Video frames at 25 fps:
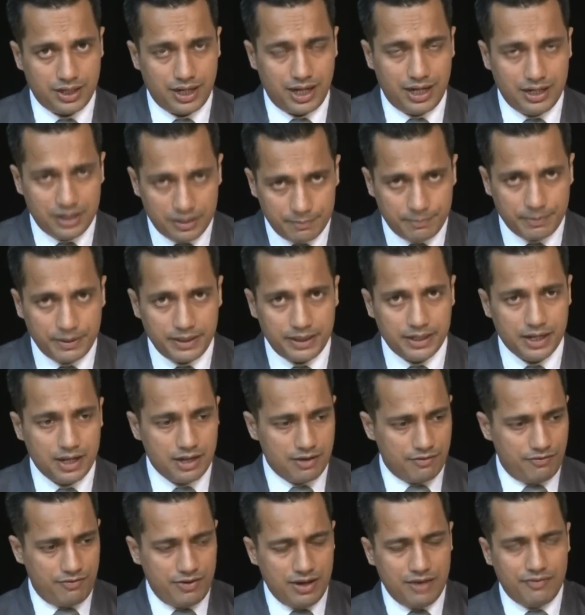I'll repeat.
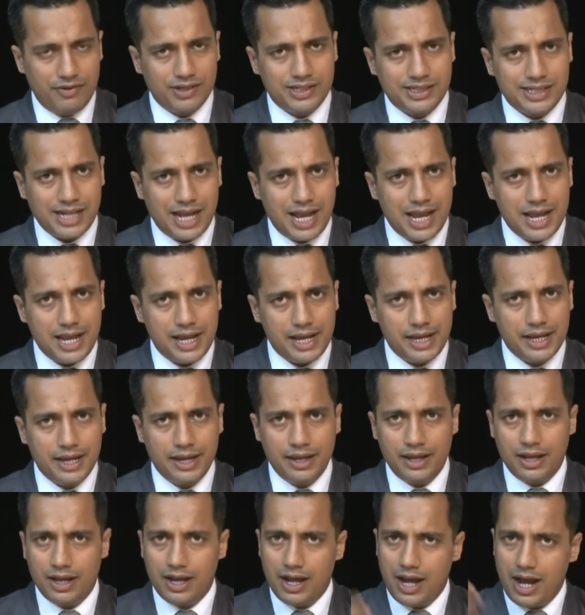Vyavasāya
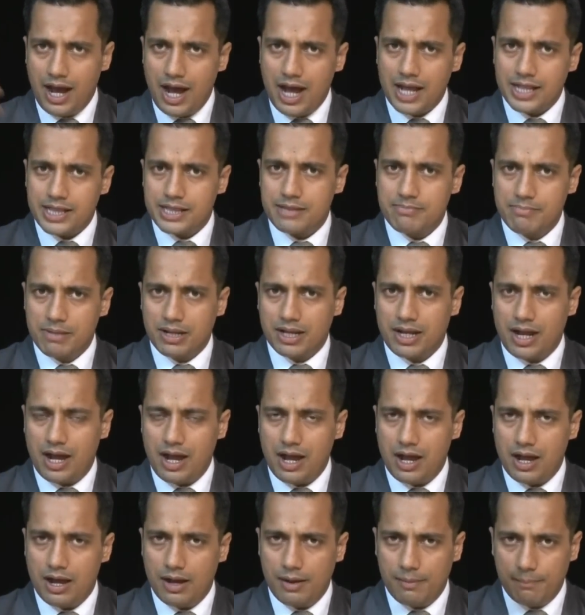
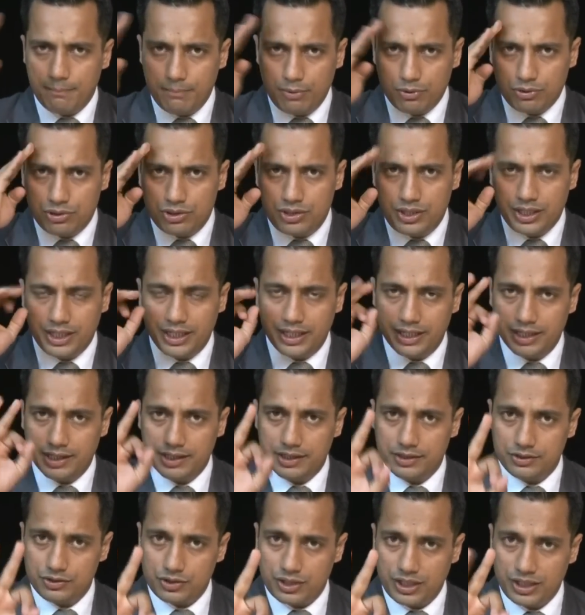Atmika Buddhi.
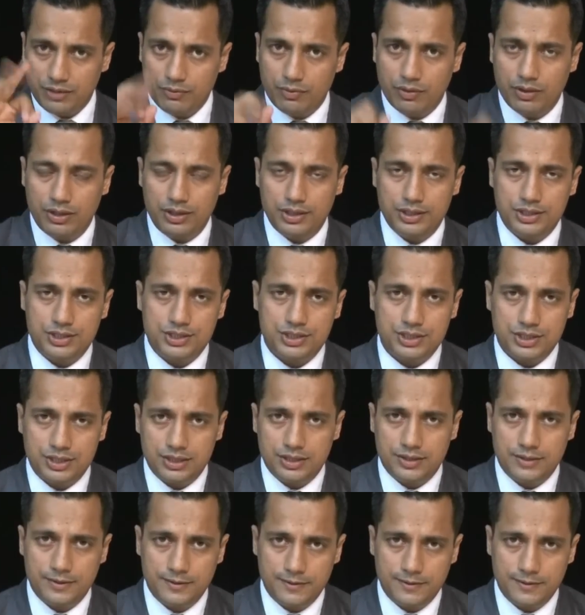Three words.